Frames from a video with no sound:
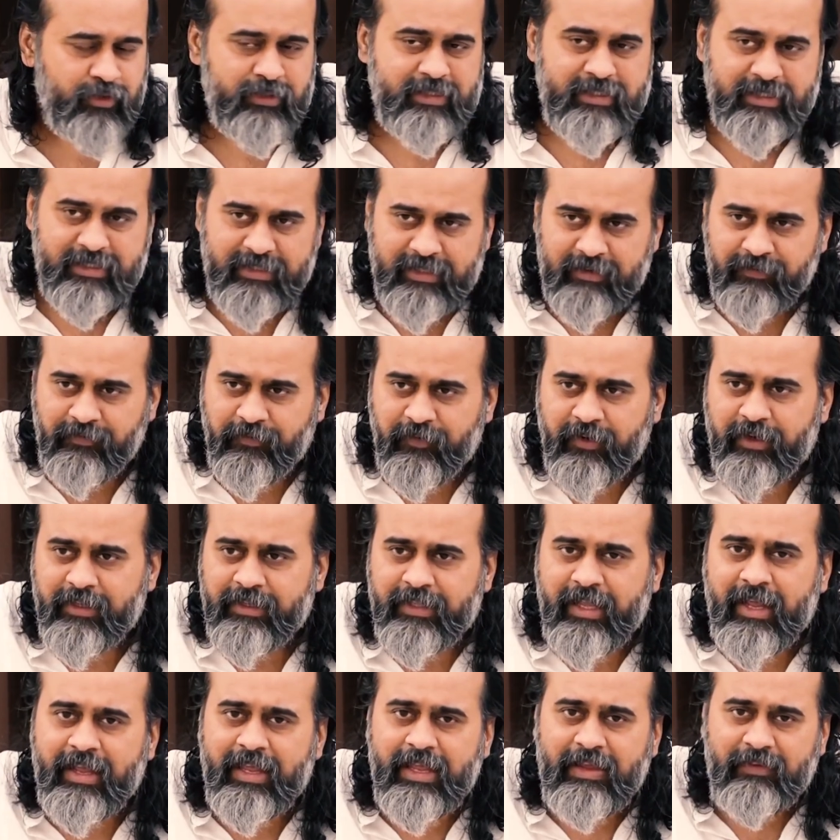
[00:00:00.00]
to suffer
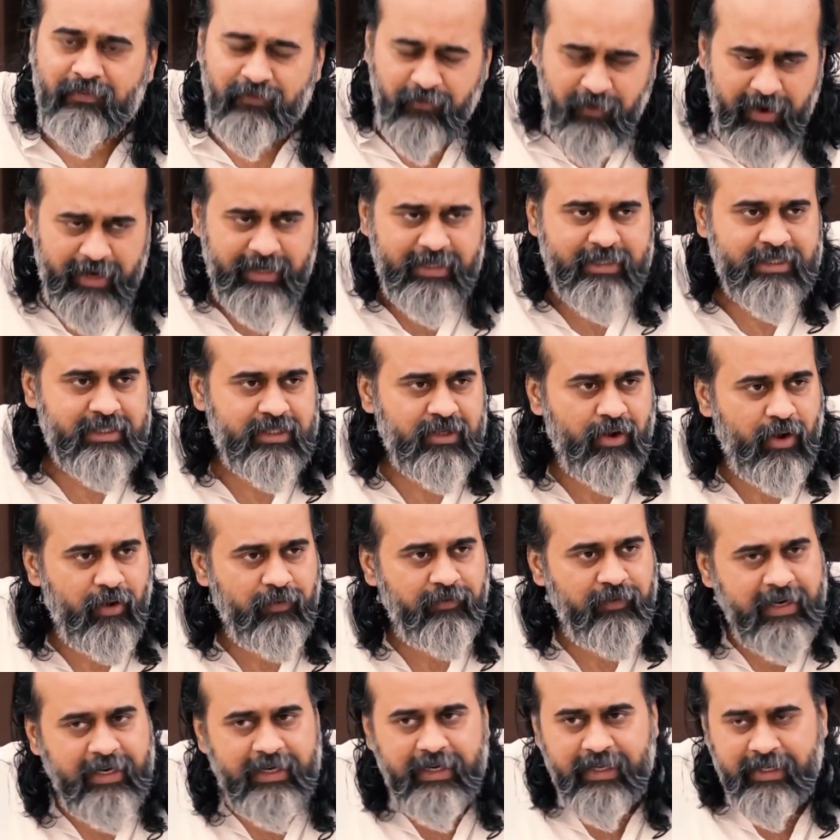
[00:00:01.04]
the effects
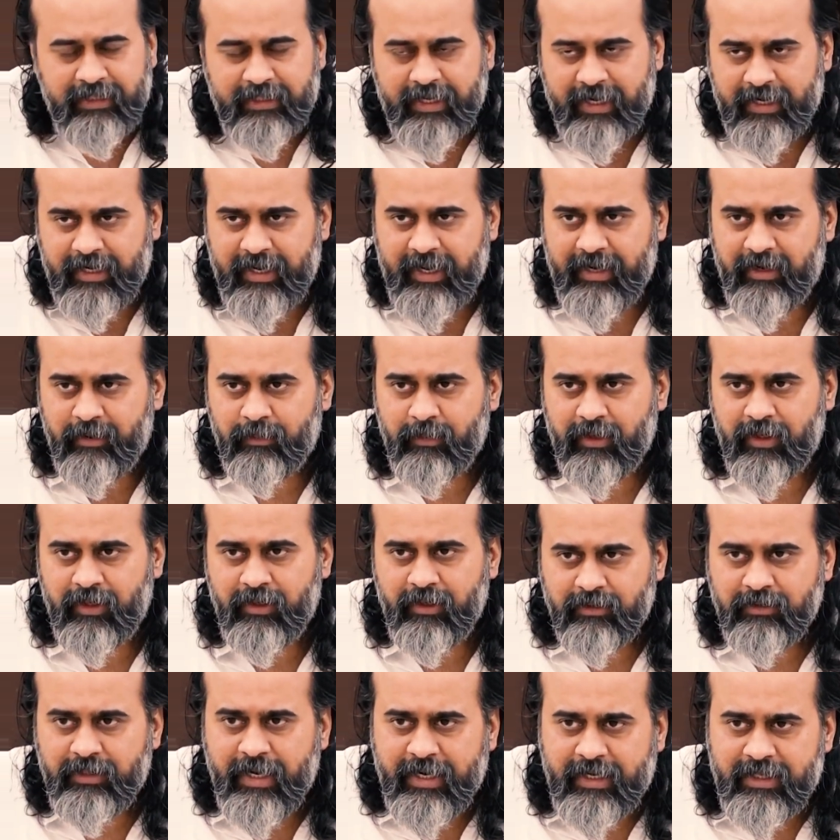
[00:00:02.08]
of eating that animal.
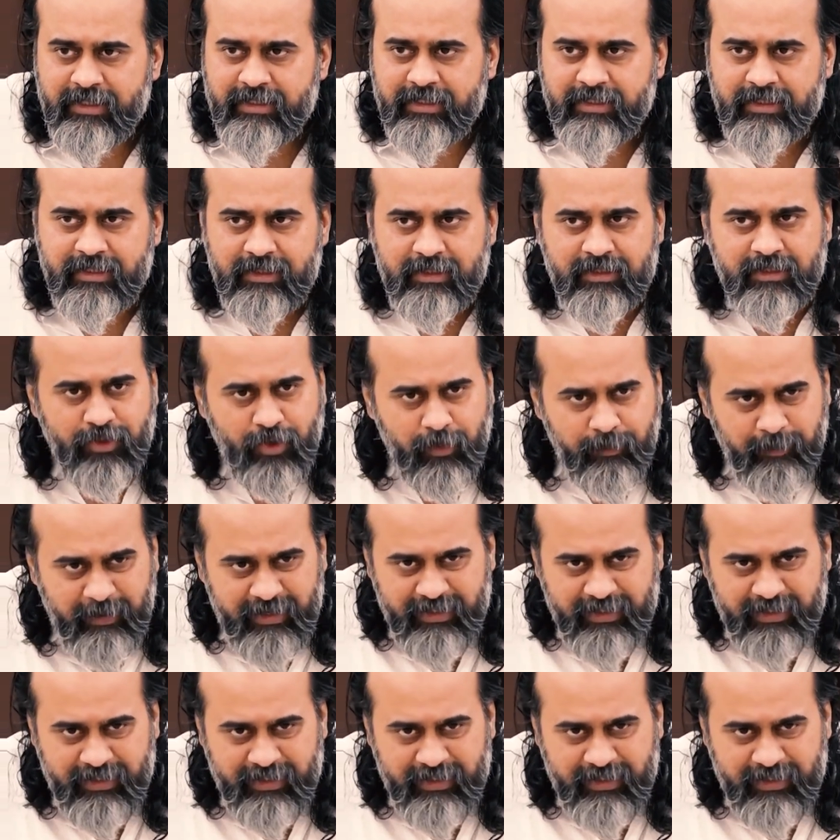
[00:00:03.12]
That is your